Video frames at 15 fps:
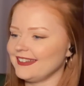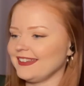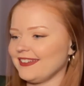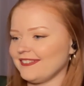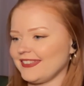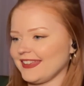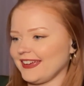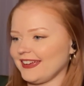
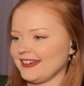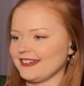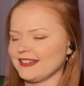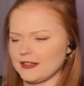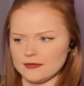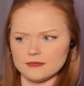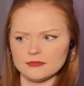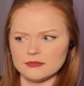love that.
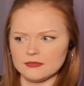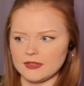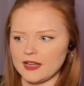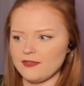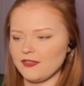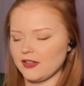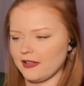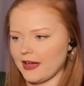I
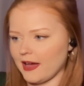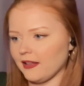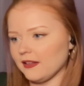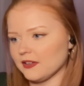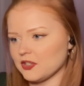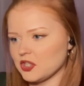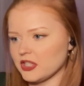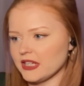feel
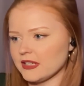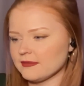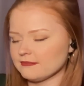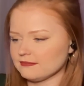allergy.